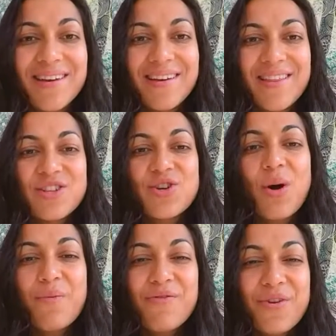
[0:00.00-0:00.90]
the top
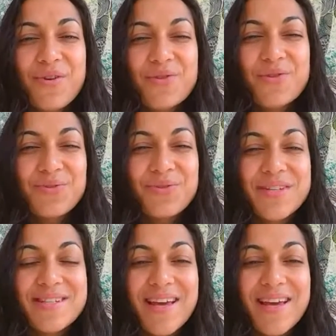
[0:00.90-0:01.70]
of those tools and